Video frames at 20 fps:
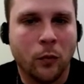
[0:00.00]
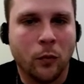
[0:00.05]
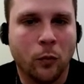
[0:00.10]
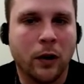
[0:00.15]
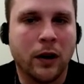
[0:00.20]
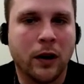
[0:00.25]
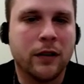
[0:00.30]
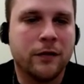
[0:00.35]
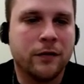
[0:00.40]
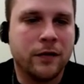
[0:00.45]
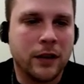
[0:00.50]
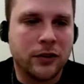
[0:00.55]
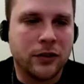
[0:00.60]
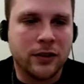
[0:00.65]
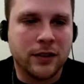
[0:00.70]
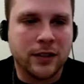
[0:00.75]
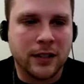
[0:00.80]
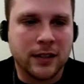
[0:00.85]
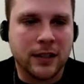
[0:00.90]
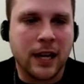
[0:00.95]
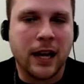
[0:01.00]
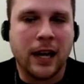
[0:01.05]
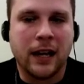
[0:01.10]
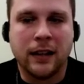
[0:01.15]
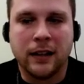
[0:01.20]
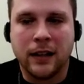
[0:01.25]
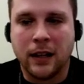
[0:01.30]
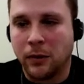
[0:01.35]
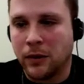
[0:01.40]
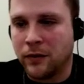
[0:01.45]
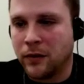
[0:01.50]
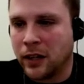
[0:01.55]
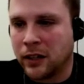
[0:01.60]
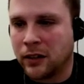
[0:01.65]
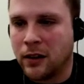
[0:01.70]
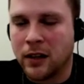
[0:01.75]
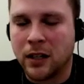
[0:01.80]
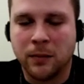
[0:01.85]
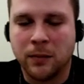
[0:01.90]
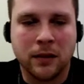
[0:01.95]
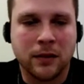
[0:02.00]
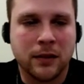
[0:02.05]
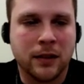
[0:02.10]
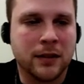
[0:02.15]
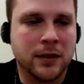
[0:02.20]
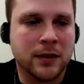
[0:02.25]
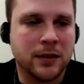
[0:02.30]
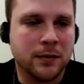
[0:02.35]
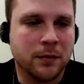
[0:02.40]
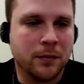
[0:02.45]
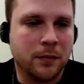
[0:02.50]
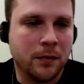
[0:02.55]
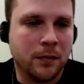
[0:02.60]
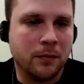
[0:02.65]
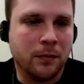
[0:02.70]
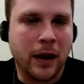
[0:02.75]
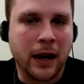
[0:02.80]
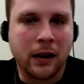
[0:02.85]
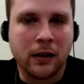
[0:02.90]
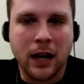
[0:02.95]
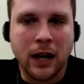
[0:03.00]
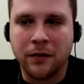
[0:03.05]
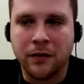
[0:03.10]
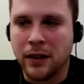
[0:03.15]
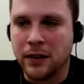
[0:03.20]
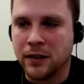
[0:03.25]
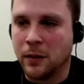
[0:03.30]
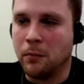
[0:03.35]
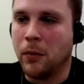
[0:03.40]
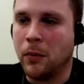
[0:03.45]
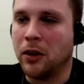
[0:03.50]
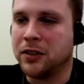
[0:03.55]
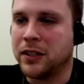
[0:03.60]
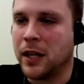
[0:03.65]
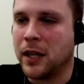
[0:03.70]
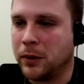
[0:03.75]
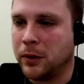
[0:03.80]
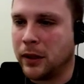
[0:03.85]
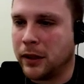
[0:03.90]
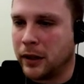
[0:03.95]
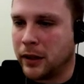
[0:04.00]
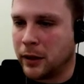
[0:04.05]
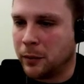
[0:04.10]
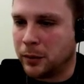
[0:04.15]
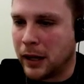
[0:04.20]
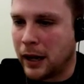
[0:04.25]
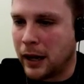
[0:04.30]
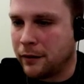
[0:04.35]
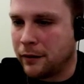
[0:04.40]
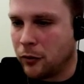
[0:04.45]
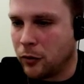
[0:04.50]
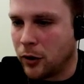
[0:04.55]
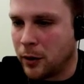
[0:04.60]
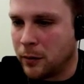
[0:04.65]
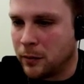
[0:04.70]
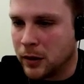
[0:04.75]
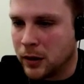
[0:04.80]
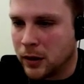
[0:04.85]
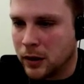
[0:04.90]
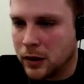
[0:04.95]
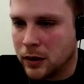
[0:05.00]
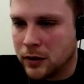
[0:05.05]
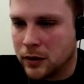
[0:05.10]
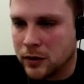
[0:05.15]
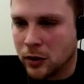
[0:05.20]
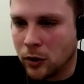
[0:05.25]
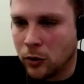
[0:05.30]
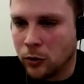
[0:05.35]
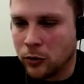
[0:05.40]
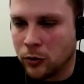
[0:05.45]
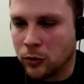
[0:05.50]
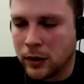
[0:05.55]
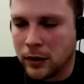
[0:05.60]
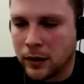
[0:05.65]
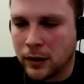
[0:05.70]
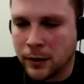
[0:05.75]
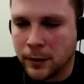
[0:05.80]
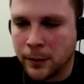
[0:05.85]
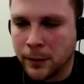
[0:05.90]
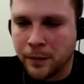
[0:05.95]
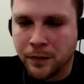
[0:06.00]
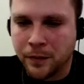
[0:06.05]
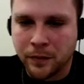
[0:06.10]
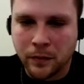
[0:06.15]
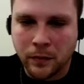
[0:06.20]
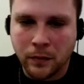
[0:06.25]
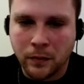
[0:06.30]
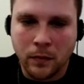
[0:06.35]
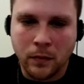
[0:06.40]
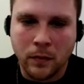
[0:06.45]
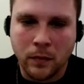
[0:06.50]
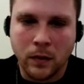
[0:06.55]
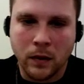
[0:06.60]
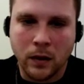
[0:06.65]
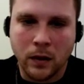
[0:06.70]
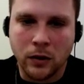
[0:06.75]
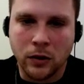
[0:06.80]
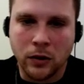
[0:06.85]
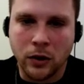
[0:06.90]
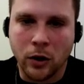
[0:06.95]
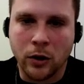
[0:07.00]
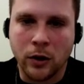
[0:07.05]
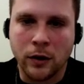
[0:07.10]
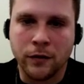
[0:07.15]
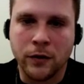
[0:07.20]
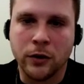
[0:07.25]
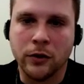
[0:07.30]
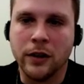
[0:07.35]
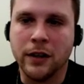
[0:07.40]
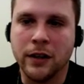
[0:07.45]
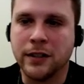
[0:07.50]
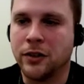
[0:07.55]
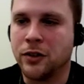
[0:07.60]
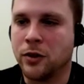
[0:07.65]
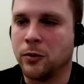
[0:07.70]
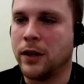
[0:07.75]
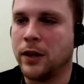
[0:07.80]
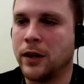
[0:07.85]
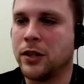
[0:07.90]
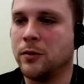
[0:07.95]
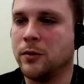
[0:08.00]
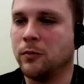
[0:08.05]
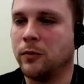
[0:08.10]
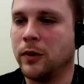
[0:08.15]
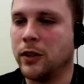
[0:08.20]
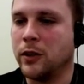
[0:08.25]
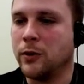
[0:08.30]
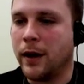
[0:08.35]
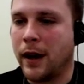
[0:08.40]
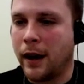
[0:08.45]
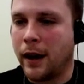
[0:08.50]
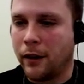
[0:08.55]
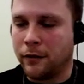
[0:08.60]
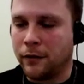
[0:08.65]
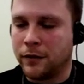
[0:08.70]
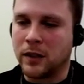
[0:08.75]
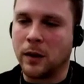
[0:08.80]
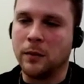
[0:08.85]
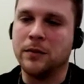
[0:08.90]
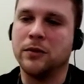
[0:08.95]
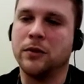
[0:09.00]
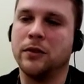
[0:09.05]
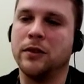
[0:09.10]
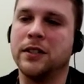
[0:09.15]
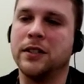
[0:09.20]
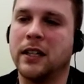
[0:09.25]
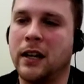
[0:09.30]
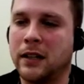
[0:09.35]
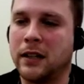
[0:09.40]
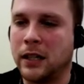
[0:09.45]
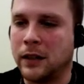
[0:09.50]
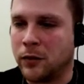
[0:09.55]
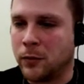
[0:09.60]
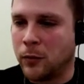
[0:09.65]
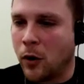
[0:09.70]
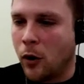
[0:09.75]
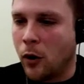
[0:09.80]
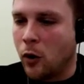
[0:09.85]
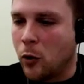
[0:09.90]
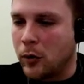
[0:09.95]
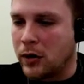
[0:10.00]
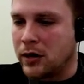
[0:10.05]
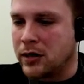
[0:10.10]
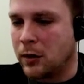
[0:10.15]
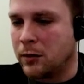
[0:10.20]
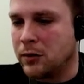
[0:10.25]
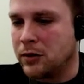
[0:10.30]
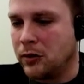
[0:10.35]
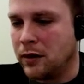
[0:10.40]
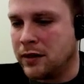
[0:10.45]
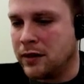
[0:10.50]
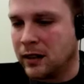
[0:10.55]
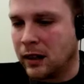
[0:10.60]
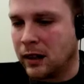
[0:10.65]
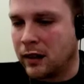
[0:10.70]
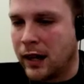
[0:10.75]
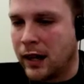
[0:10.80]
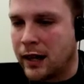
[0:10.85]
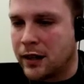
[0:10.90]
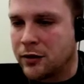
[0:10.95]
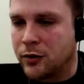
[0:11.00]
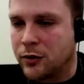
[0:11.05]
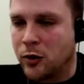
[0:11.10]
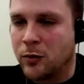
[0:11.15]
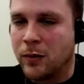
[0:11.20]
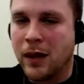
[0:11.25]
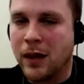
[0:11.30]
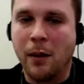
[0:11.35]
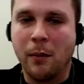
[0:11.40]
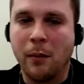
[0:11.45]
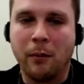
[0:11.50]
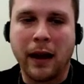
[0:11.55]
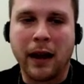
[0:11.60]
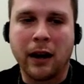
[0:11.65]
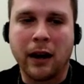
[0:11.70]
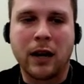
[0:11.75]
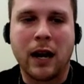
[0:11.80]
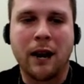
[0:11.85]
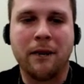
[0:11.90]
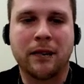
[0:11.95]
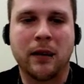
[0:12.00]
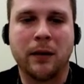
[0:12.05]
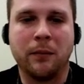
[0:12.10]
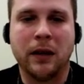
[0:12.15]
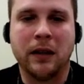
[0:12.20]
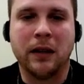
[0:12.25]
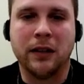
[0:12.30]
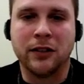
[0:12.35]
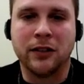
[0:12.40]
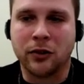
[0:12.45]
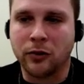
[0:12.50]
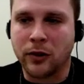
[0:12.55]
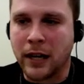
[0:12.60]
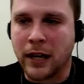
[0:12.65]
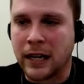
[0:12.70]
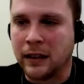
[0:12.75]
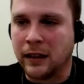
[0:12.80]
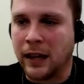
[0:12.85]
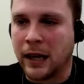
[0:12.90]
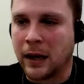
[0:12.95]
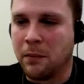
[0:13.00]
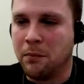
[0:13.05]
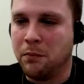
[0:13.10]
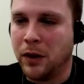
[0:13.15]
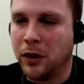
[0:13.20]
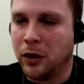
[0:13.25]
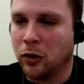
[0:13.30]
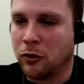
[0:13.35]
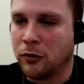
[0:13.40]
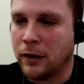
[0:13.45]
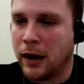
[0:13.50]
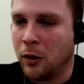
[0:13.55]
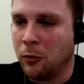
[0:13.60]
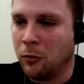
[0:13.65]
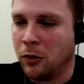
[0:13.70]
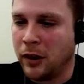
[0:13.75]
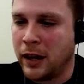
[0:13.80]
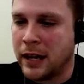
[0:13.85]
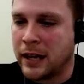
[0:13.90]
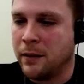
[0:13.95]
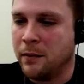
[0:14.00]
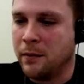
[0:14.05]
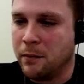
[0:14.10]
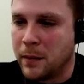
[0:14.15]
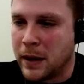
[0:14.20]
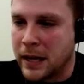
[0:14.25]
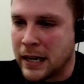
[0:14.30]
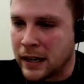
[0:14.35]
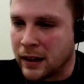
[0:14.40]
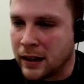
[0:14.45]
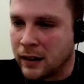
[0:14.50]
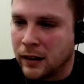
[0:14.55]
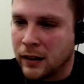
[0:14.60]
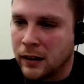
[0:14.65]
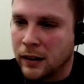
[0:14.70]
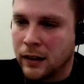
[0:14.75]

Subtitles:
One of the features is that, and we've already talked about this, Minecraft is a multiplayer platform. So, you know, if you're in a situation where you have some students connecting from home and some students in the classroom, Minecraft can be this great like middle ground where they can meet